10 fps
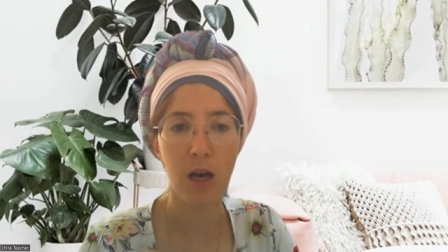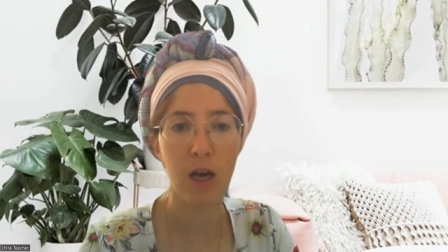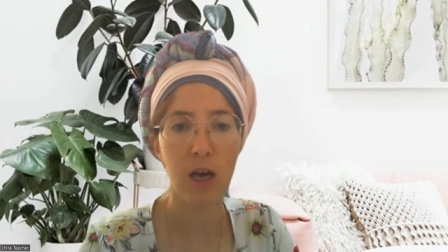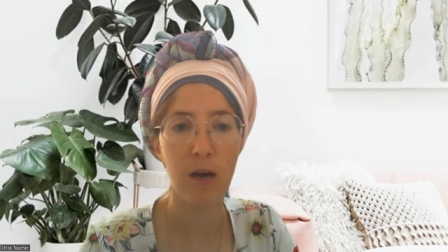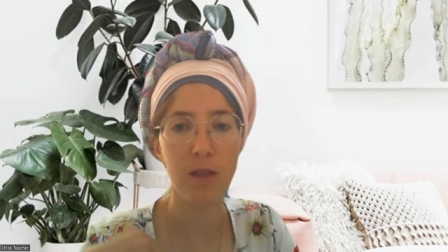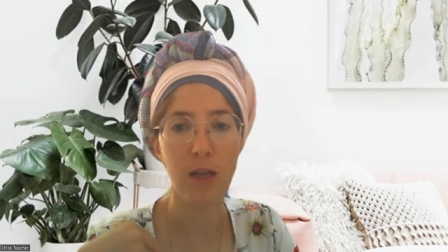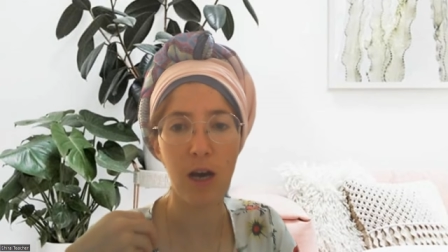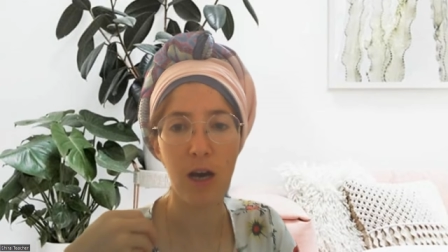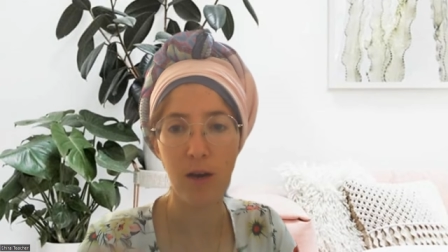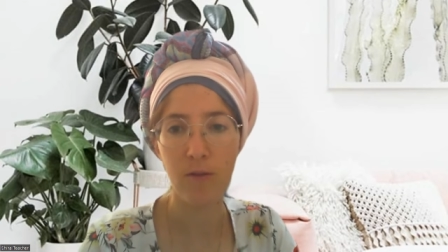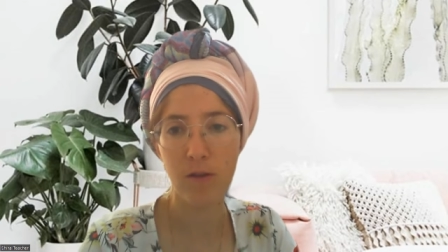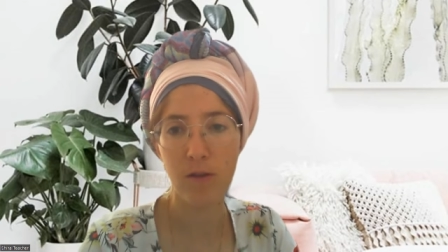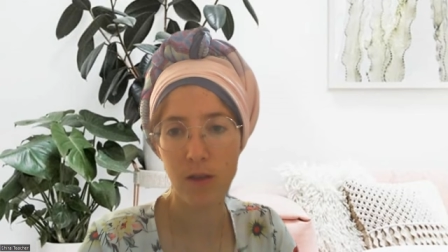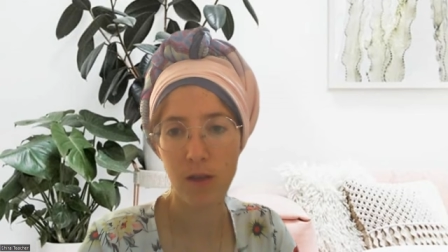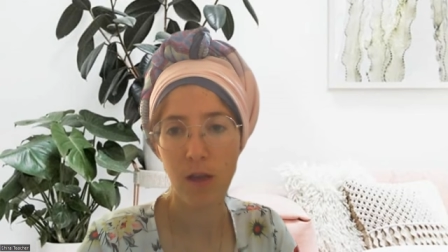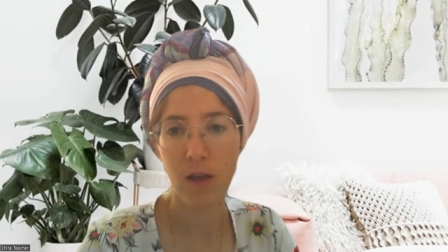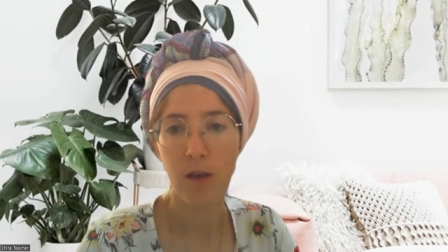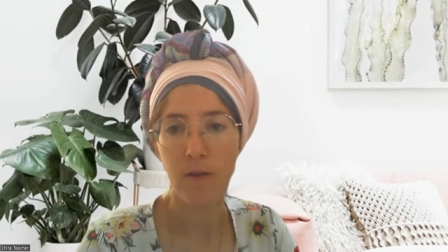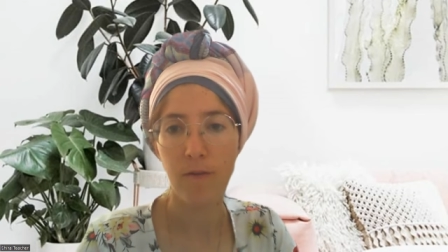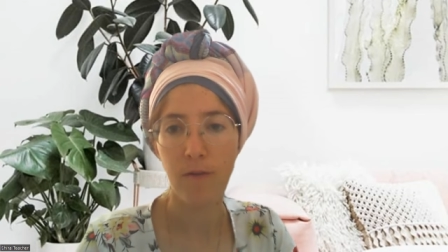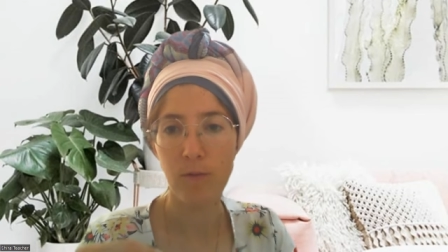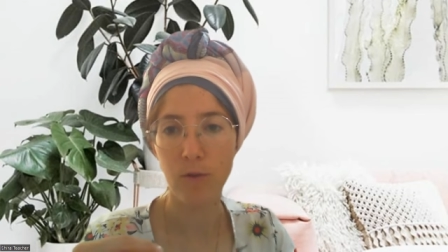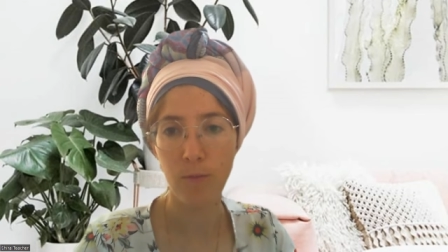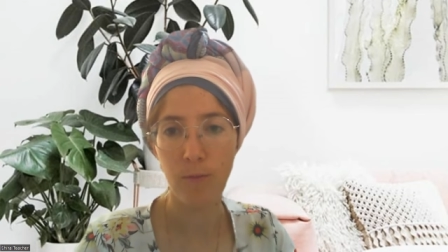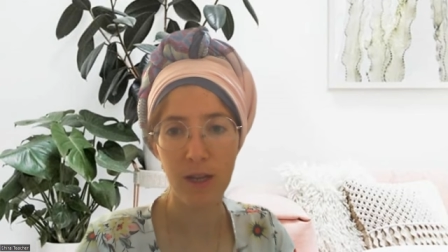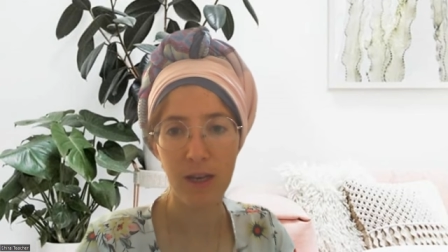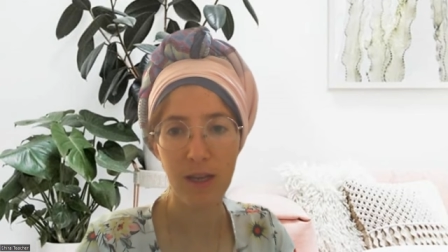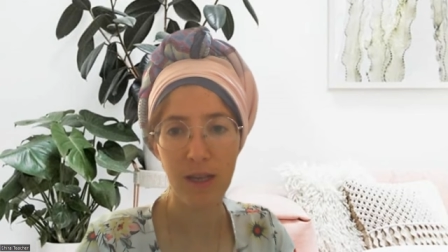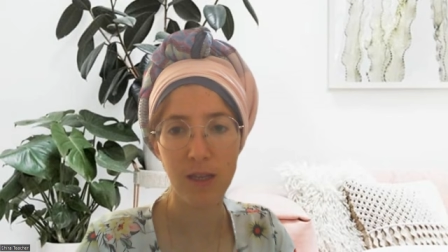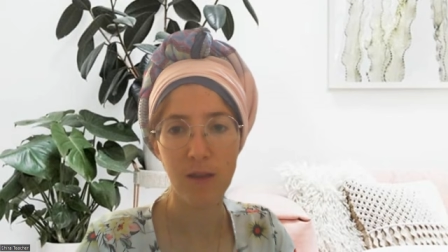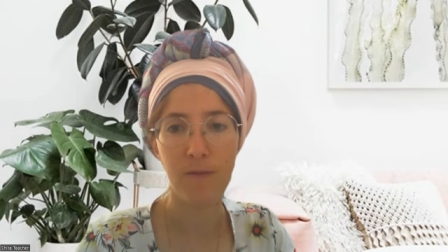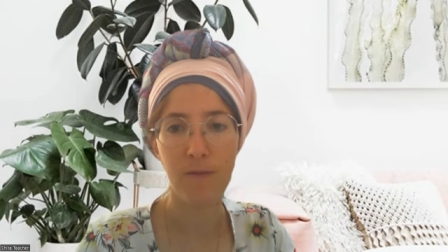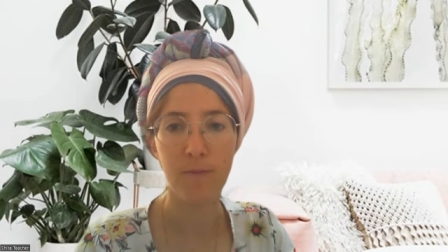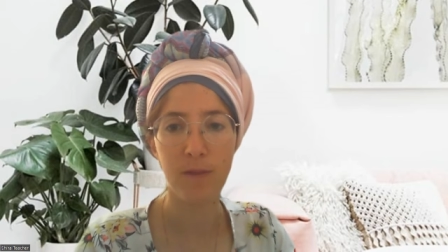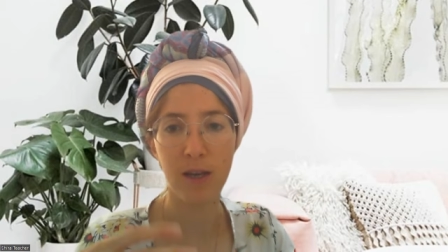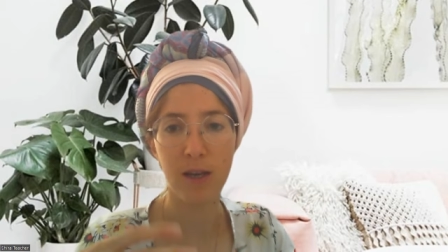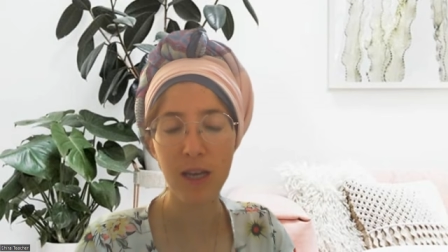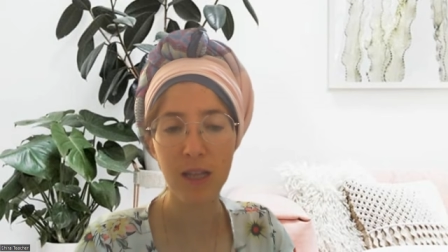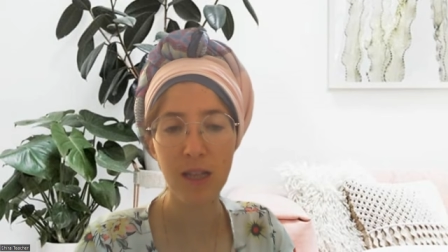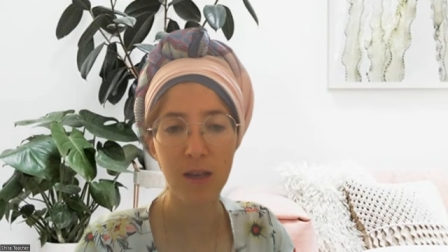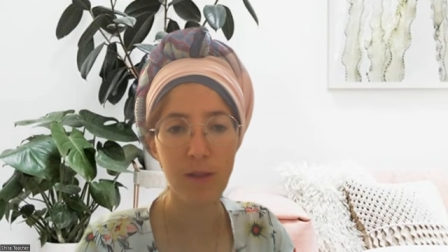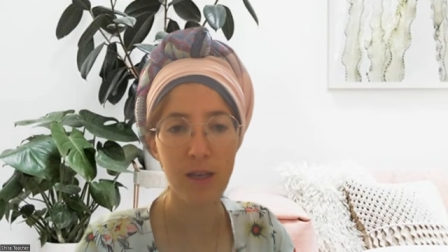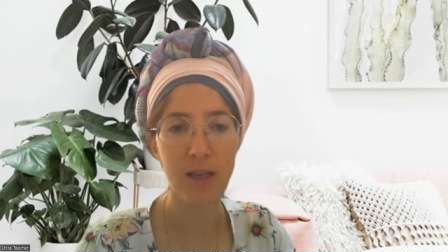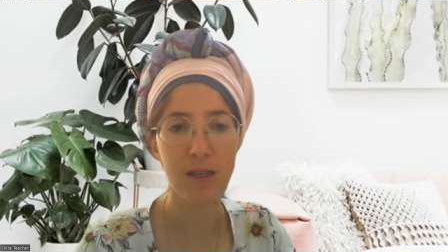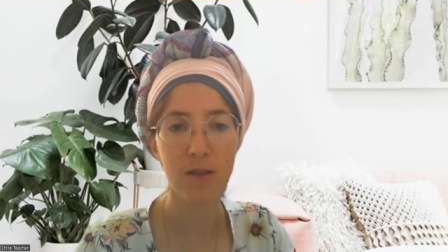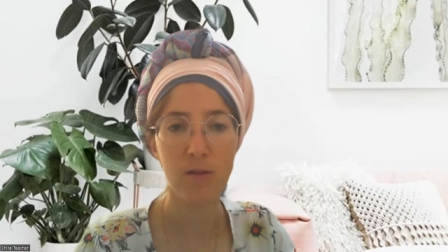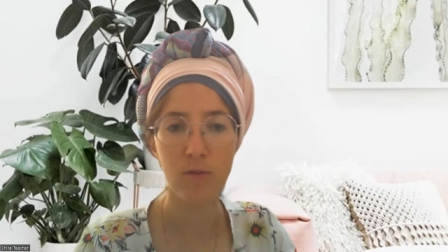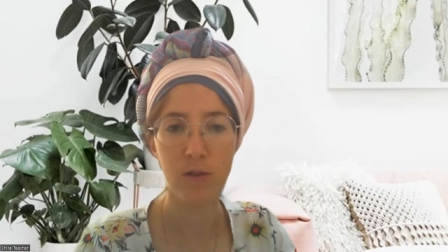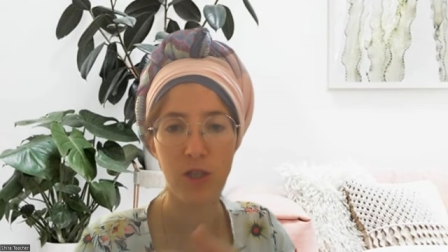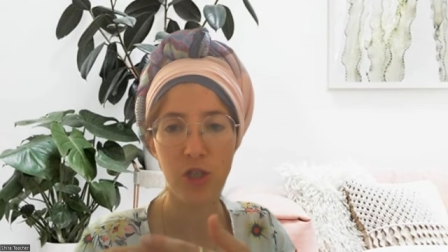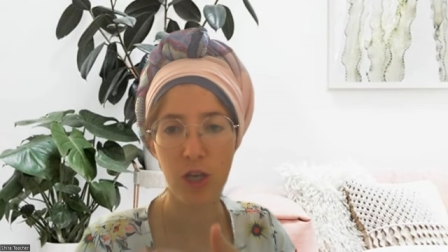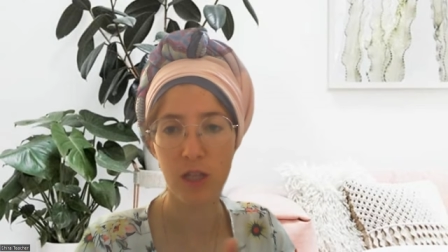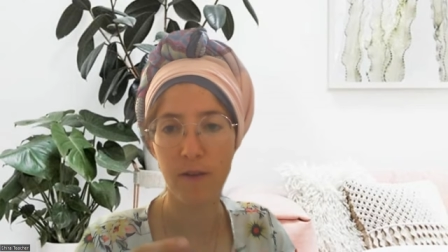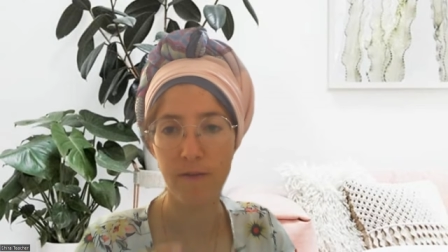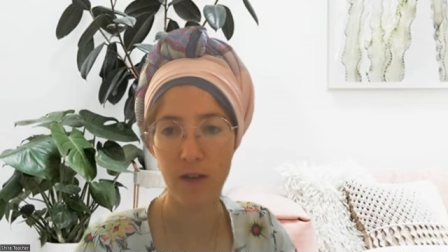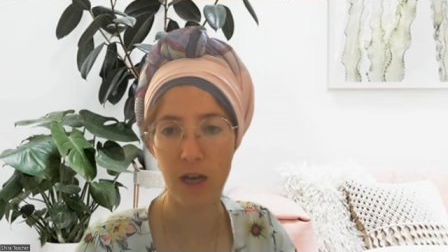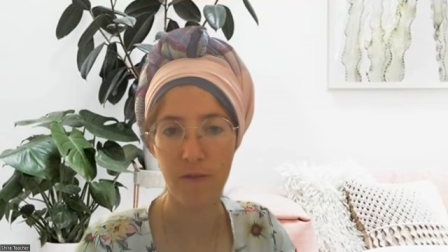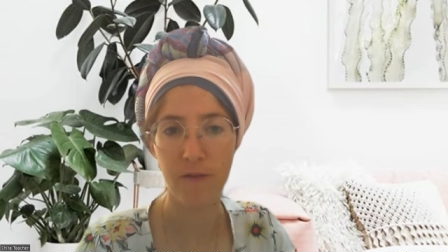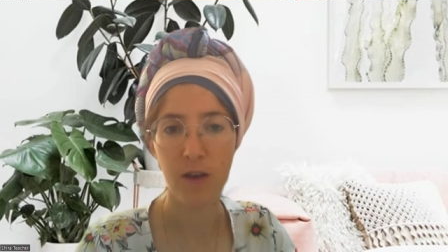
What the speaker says: coming out from your place, from the regular place to the journey of life.